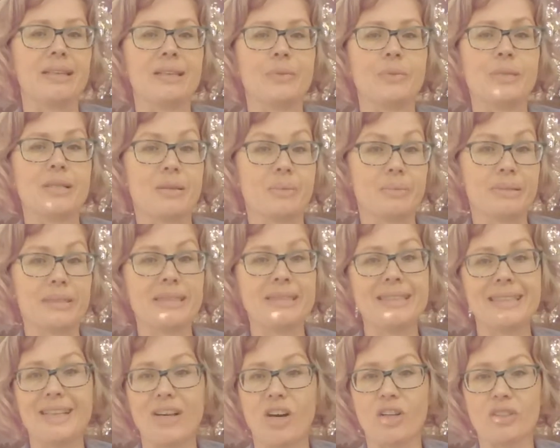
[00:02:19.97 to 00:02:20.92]
was
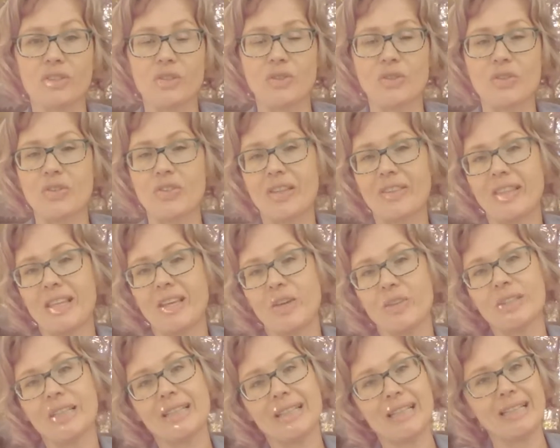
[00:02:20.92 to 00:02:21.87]
completely altered, so that the
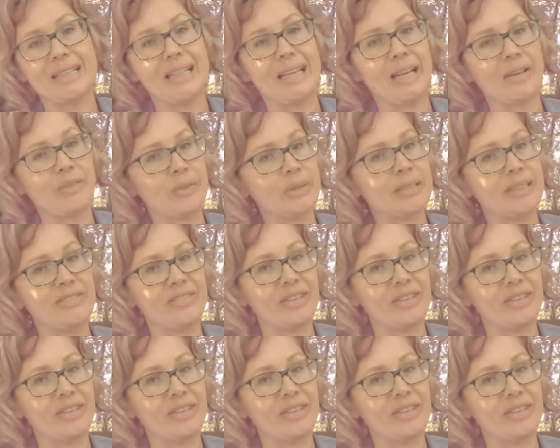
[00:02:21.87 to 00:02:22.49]
only thing that I really